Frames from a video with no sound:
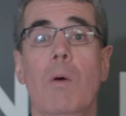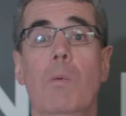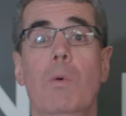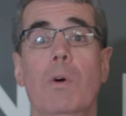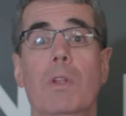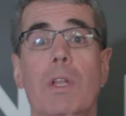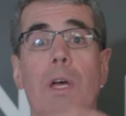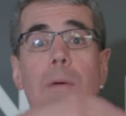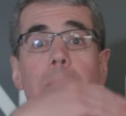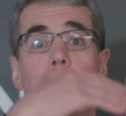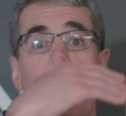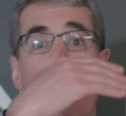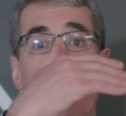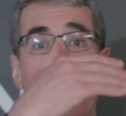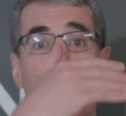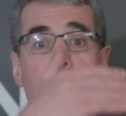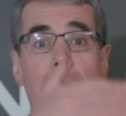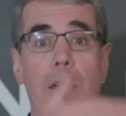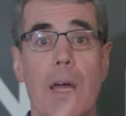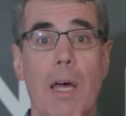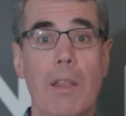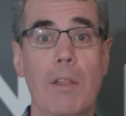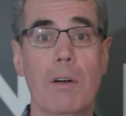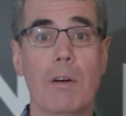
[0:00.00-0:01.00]
will they buy
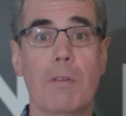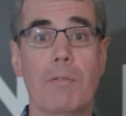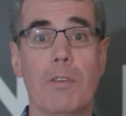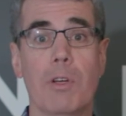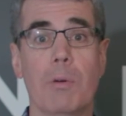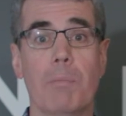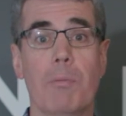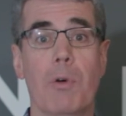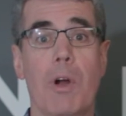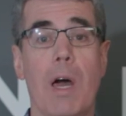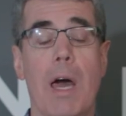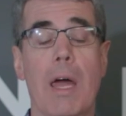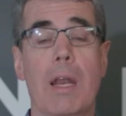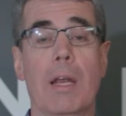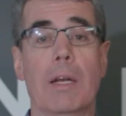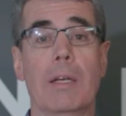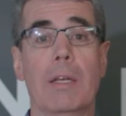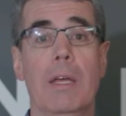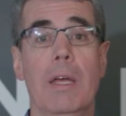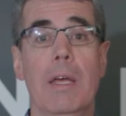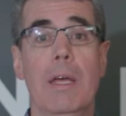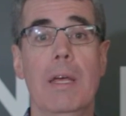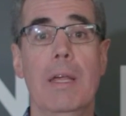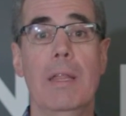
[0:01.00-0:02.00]
another of your
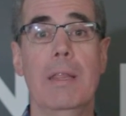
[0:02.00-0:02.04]
product?